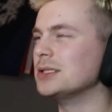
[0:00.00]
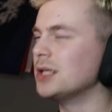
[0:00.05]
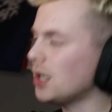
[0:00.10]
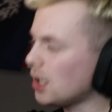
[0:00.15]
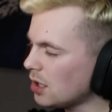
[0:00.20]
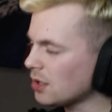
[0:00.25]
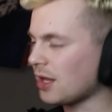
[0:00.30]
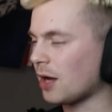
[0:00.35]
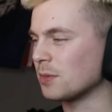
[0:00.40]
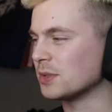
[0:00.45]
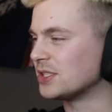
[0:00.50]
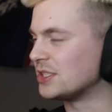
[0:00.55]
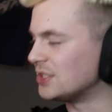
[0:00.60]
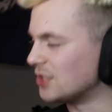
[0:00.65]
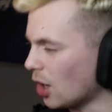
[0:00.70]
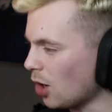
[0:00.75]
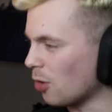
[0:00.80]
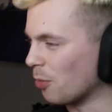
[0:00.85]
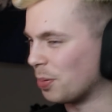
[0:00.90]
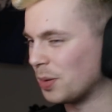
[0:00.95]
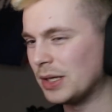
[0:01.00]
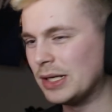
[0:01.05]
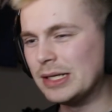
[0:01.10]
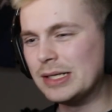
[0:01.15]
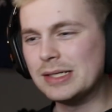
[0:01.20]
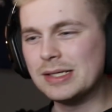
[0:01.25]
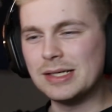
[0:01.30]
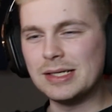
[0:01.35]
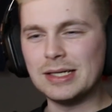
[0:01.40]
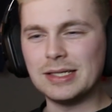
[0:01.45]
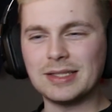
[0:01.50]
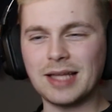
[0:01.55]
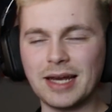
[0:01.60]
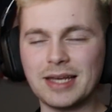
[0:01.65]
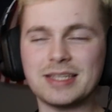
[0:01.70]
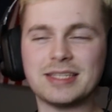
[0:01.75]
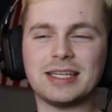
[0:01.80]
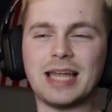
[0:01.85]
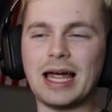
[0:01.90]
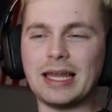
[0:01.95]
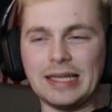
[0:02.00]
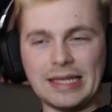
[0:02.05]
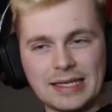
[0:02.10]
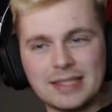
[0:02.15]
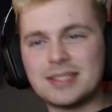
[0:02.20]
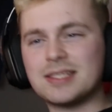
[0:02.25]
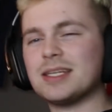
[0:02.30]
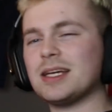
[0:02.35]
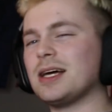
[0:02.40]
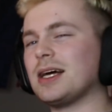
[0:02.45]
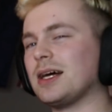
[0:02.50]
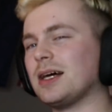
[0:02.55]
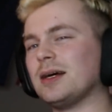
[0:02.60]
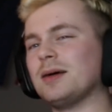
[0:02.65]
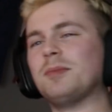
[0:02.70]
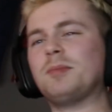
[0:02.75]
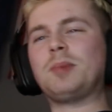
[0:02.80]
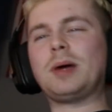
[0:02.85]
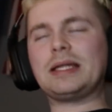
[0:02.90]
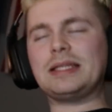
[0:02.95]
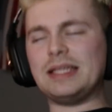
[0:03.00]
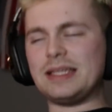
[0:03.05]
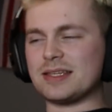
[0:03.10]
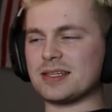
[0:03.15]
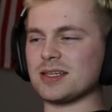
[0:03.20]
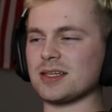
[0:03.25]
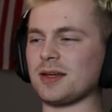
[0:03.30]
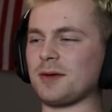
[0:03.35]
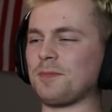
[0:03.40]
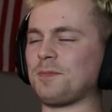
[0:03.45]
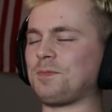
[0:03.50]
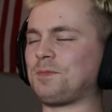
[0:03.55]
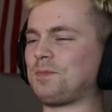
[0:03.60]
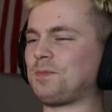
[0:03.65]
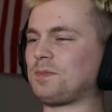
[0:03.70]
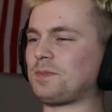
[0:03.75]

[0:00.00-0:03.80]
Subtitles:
Oh, that was dope. That is LALISA by Lisa.